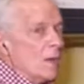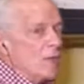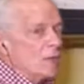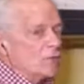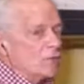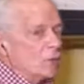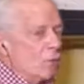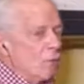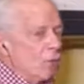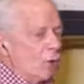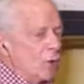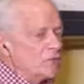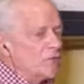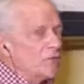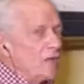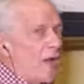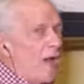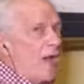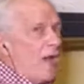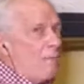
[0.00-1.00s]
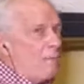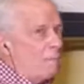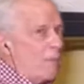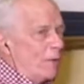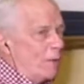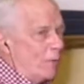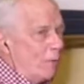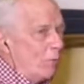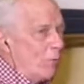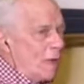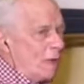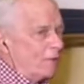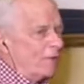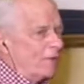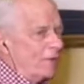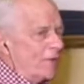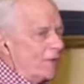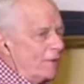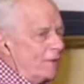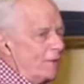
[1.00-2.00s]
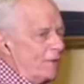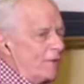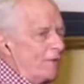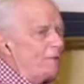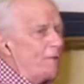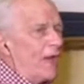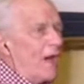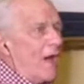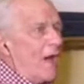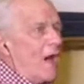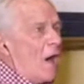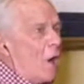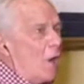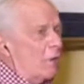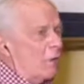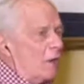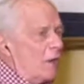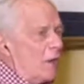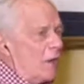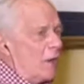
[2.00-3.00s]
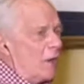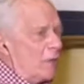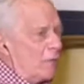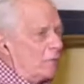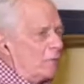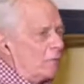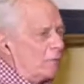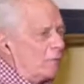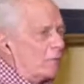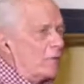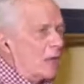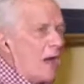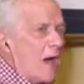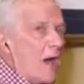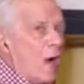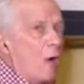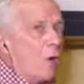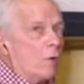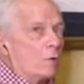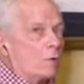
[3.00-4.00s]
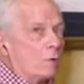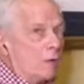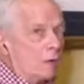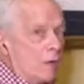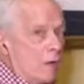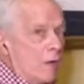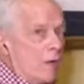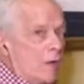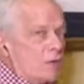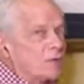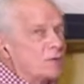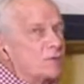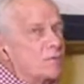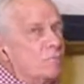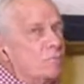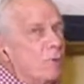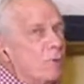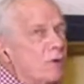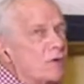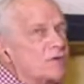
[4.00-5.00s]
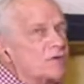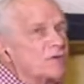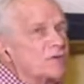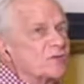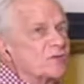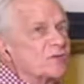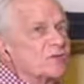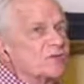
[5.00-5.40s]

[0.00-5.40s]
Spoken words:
His words have been written down in countless books.